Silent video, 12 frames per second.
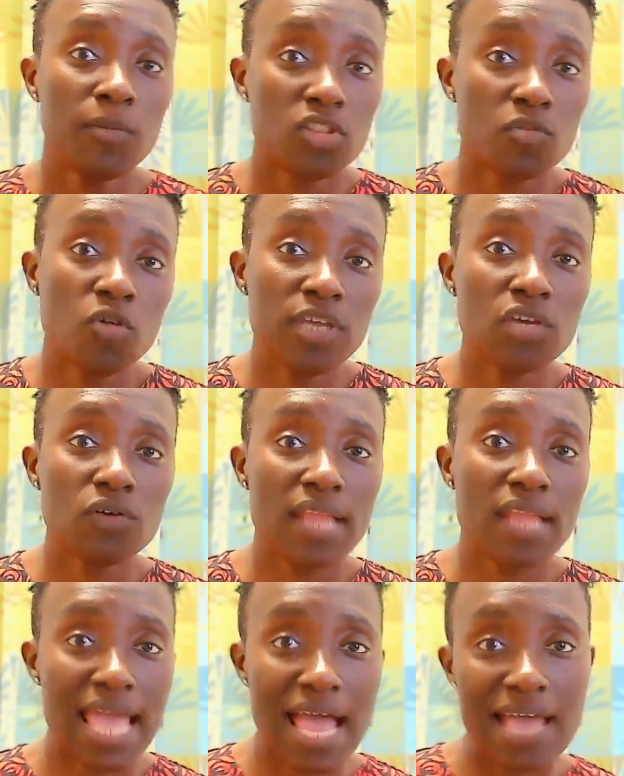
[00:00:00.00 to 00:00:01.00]
But the moment
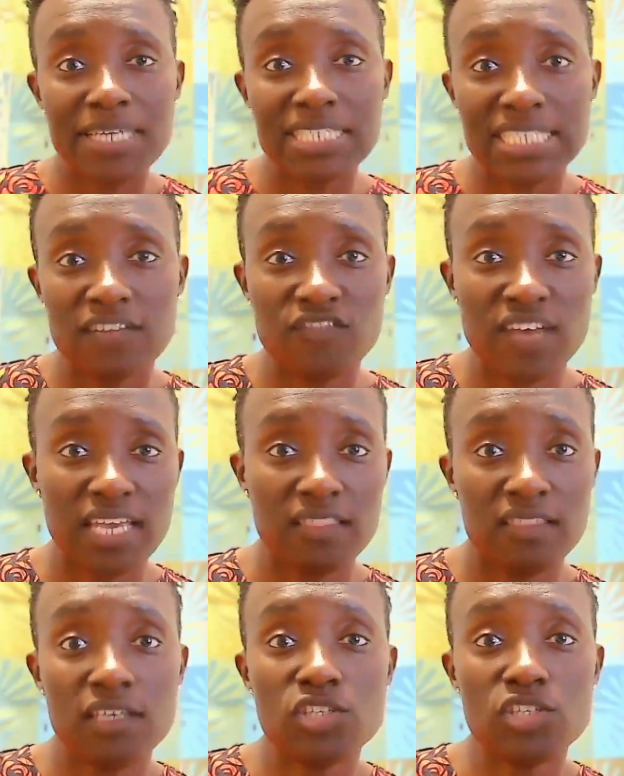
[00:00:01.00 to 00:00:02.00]
you're like, I'm
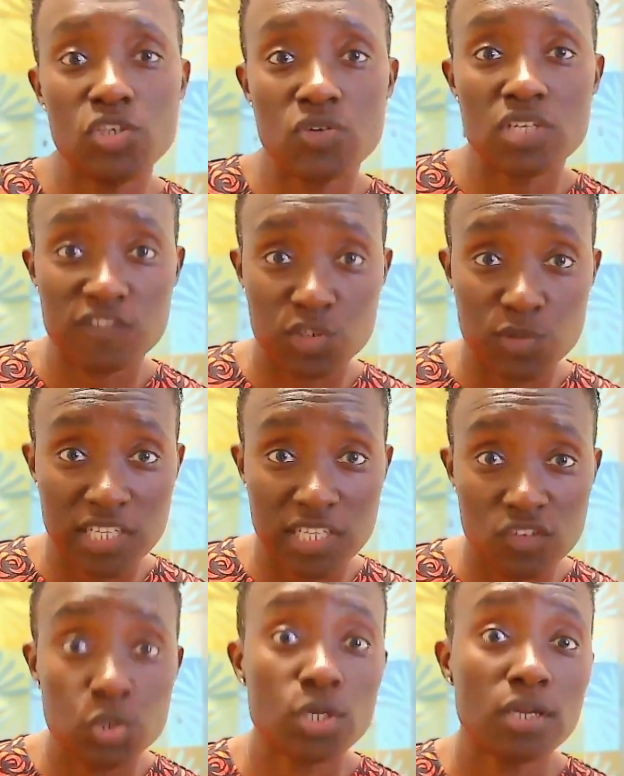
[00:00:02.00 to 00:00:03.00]
identifying these units for
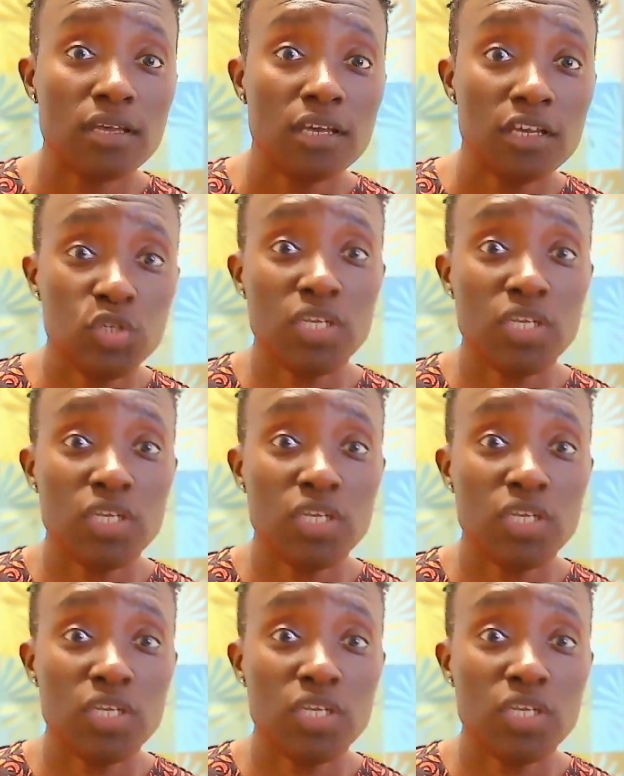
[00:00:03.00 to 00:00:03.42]
transfusion,